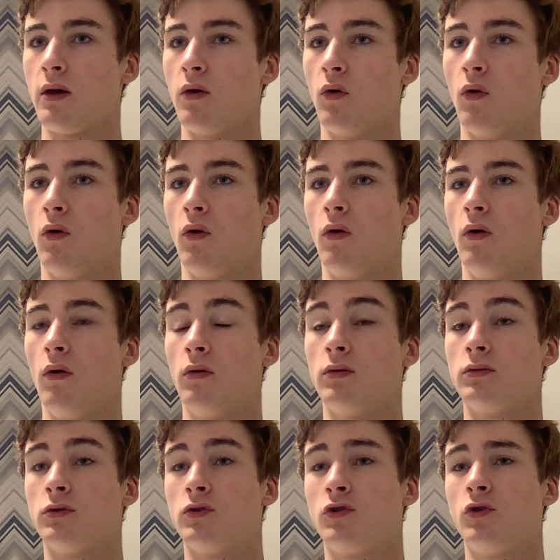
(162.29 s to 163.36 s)
or
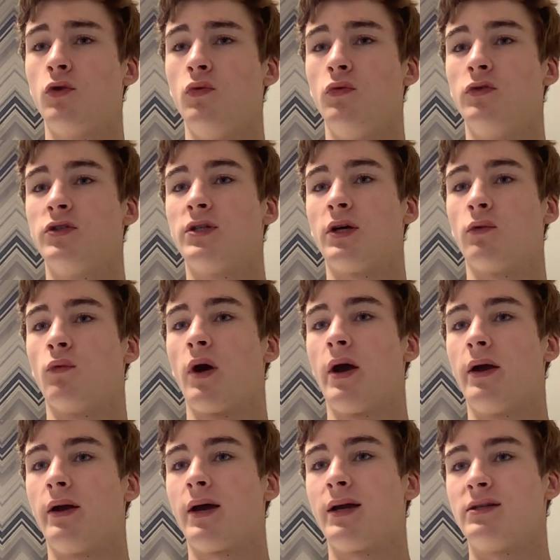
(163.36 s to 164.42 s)
2 Stingray
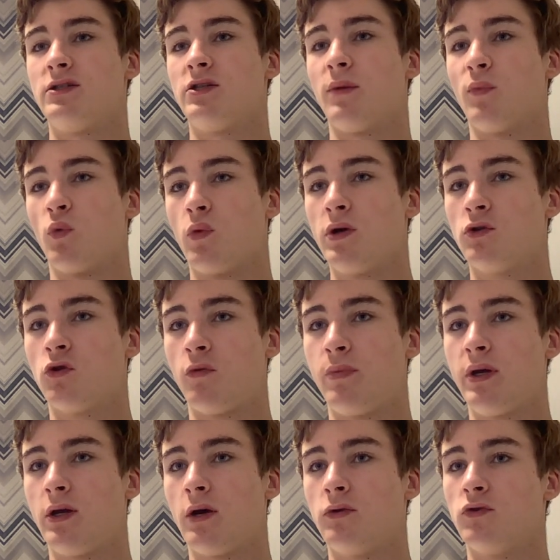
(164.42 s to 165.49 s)
anti-submarine
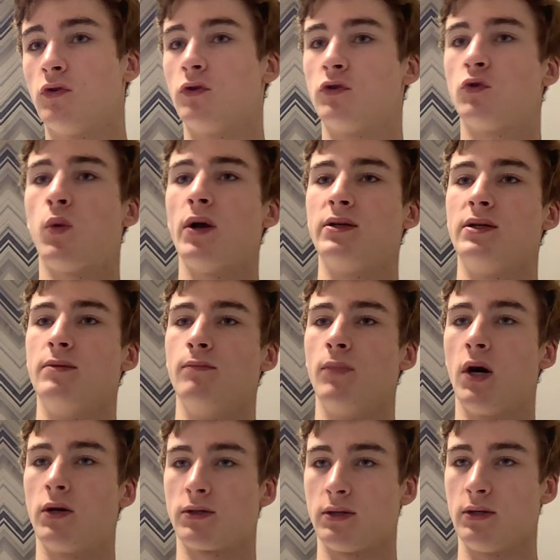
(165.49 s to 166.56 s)
torpedoes, or 20
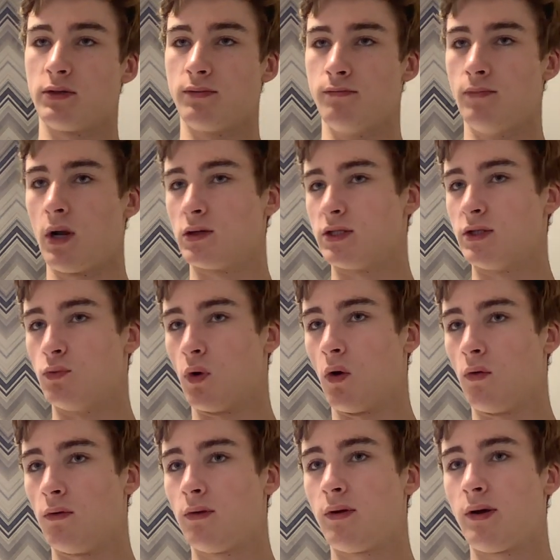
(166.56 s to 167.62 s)
Martlet
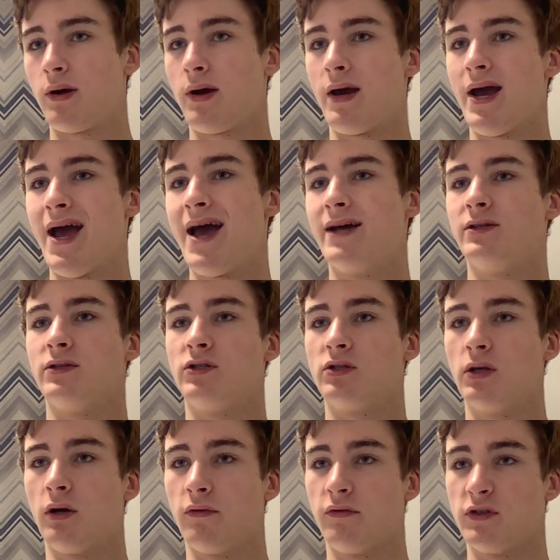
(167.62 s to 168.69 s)
multi-role
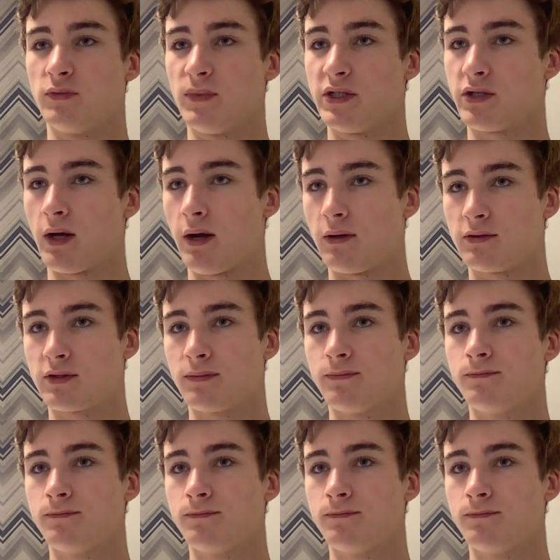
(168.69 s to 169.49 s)
air-to-surface missiles,